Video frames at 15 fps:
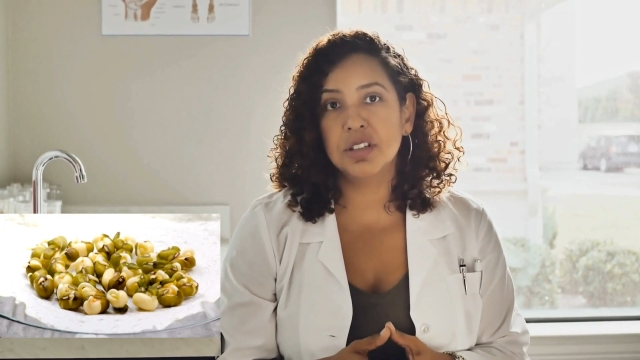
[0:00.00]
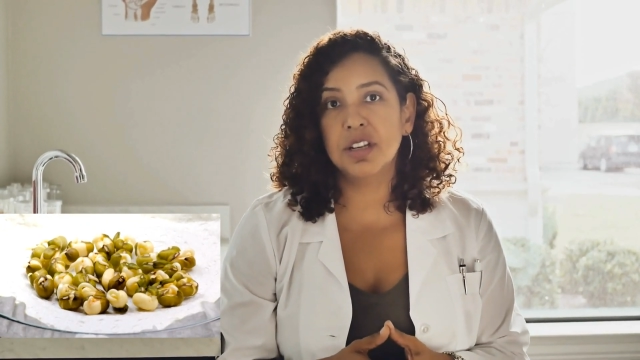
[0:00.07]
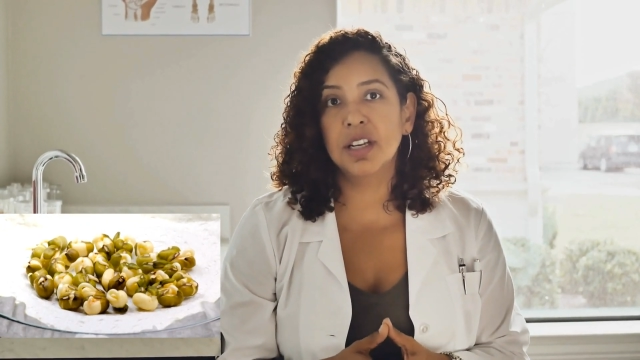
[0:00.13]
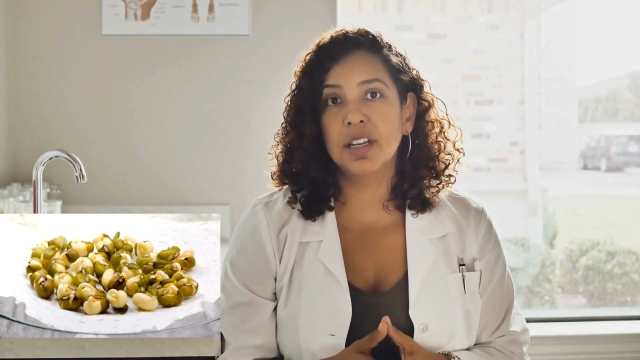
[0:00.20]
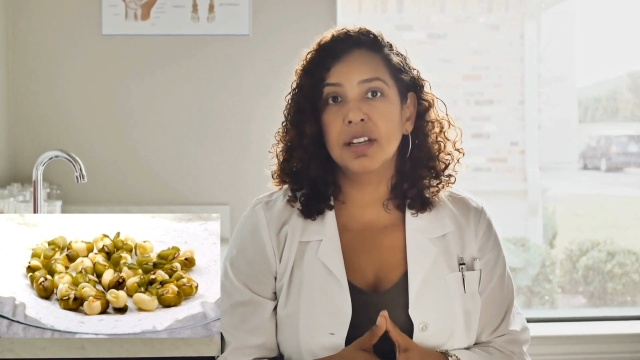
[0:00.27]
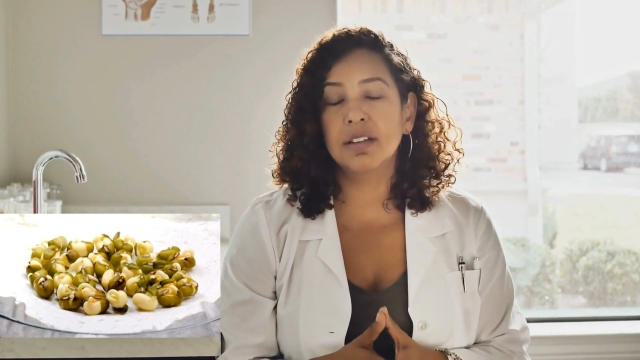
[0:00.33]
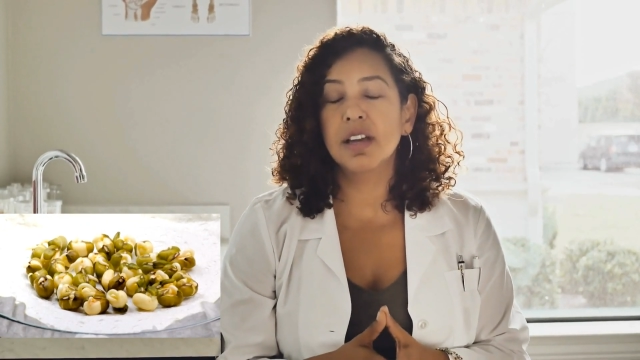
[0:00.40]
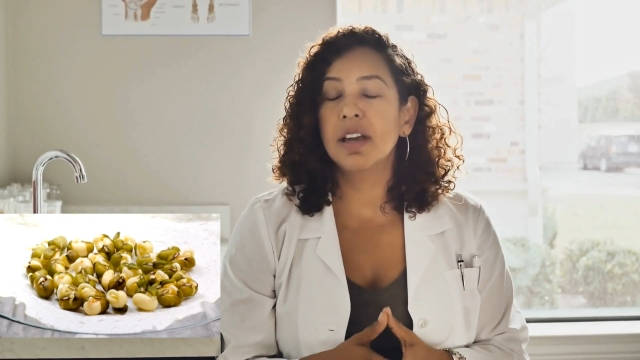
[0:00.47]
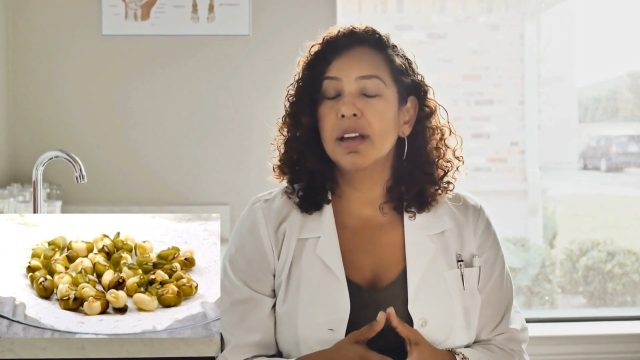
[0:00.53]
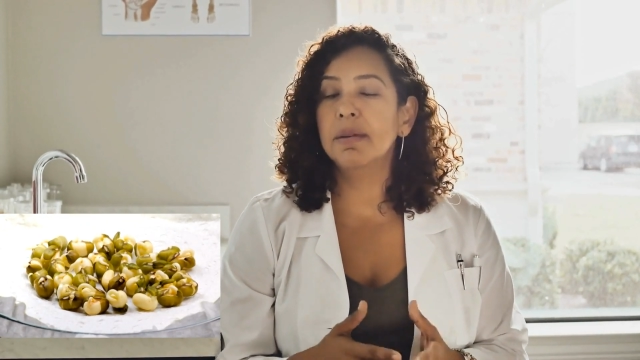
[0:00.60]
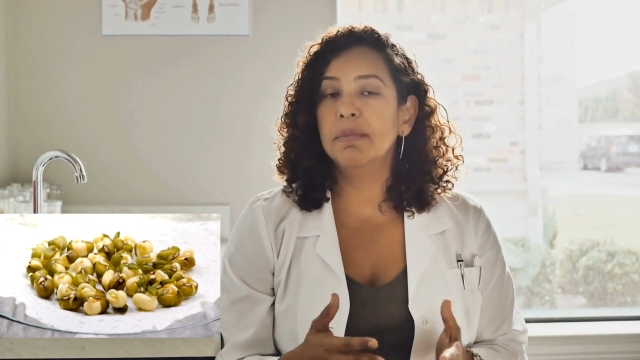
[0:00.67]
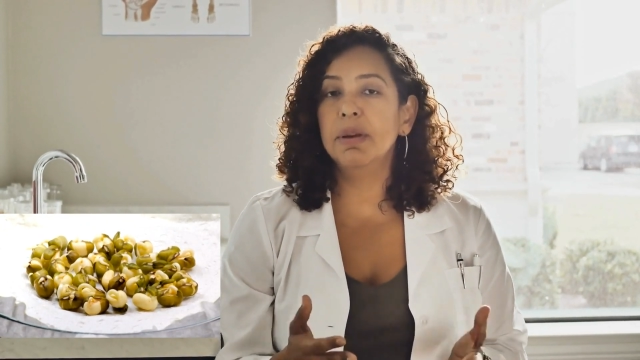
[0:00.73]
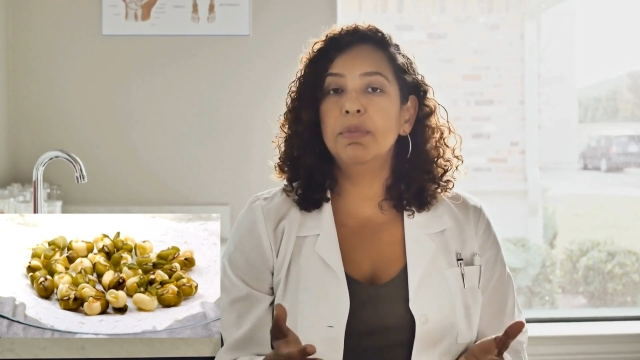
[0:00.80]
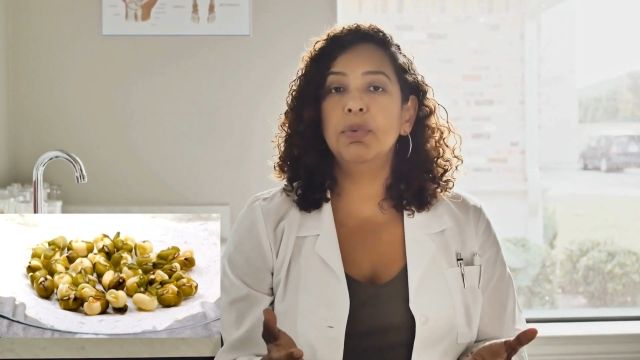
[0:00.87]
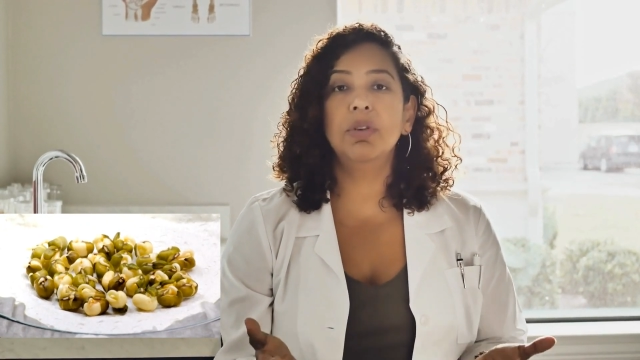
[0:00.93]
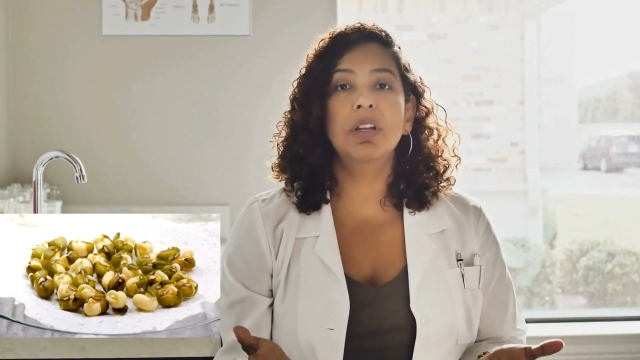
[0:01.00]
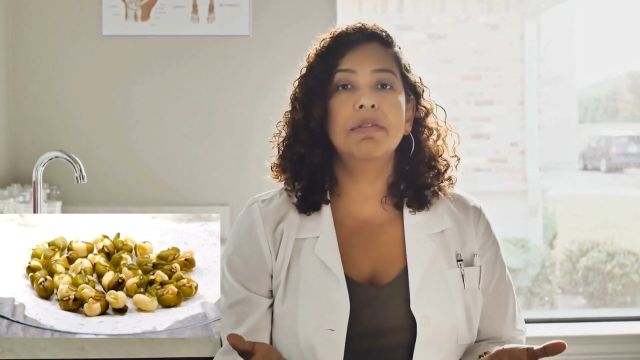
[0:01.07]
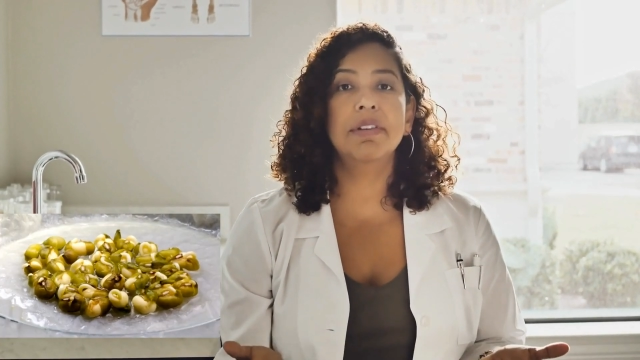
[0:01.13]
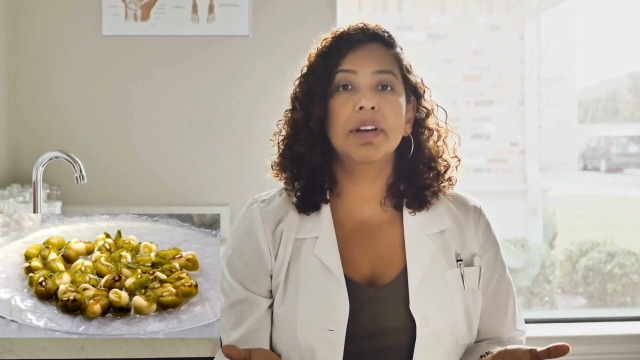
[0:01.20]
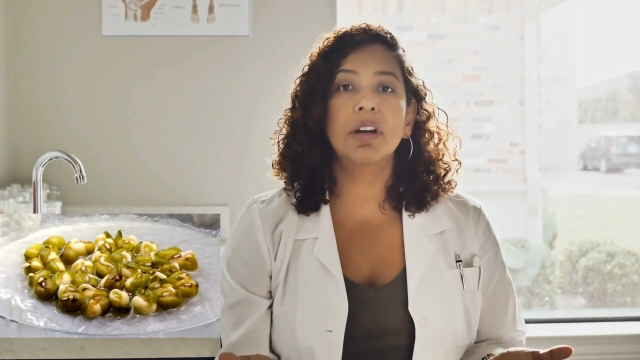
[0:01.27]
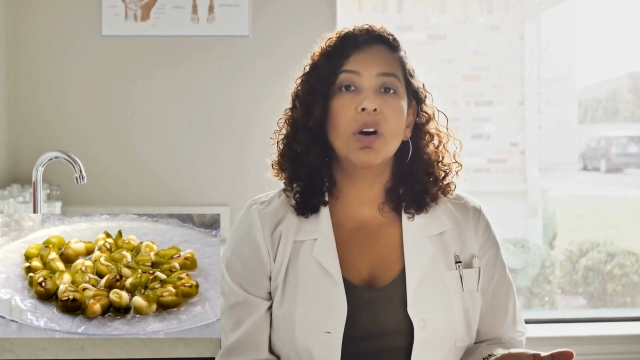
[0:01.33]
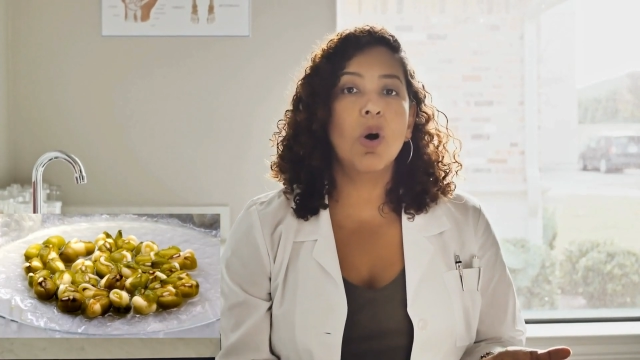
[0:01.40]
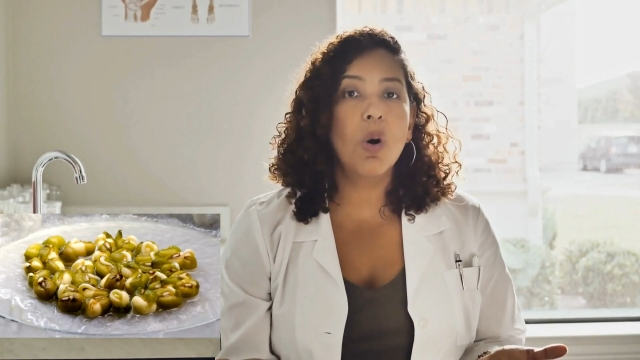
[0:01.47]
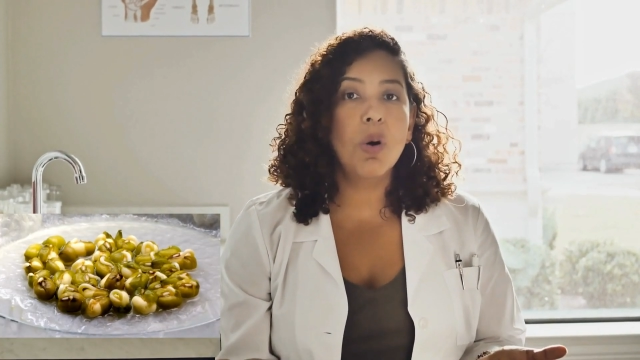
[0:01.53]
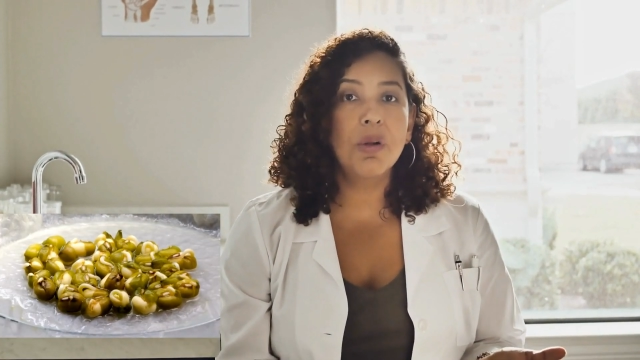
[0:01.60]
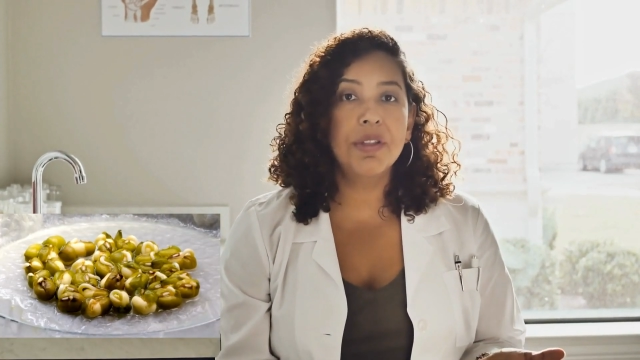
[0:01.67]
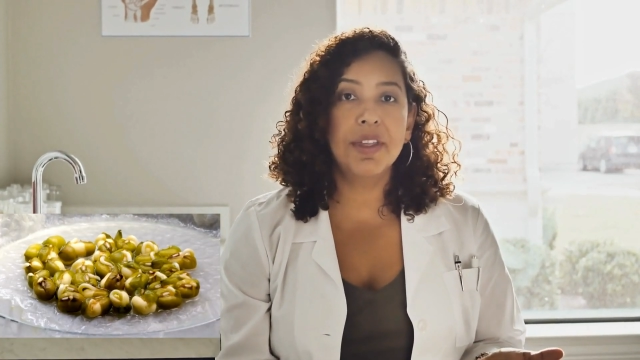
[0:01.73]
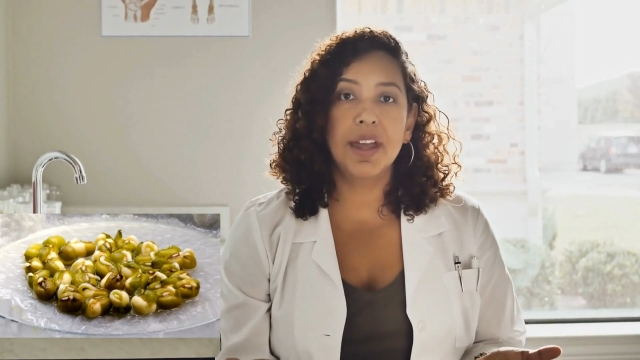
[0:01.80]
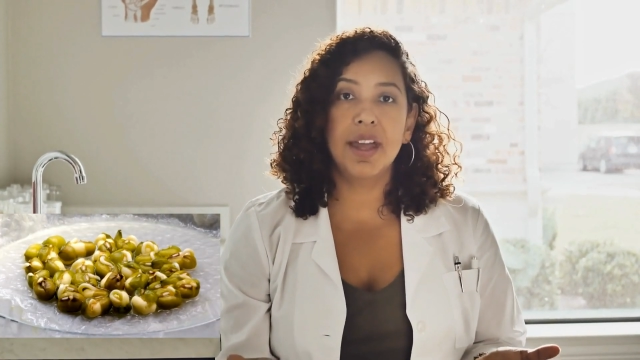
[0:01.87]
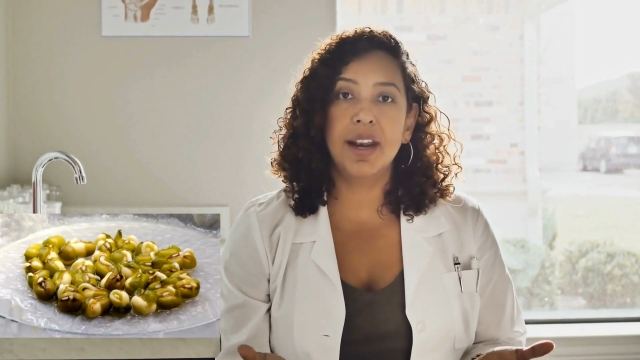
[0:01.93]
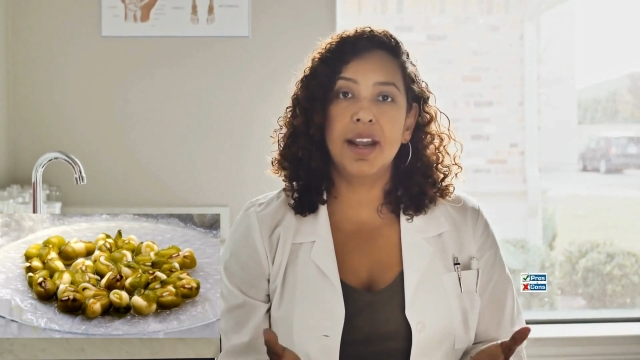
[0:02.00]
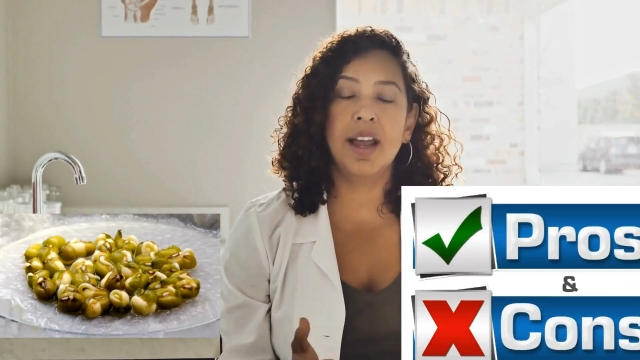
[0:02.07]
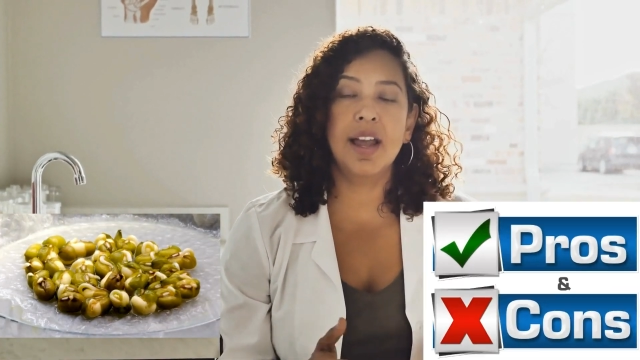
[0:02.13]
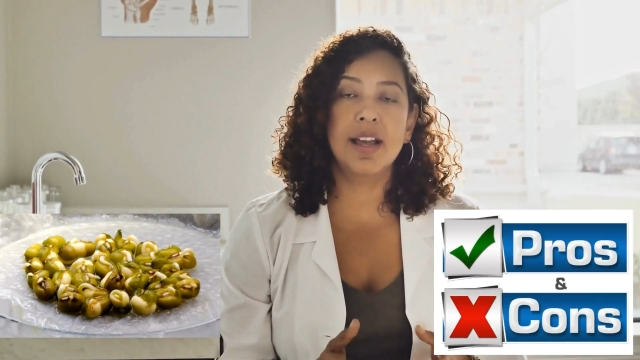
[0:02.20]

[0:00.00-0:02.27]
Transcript: and talk about the pros and cons of adding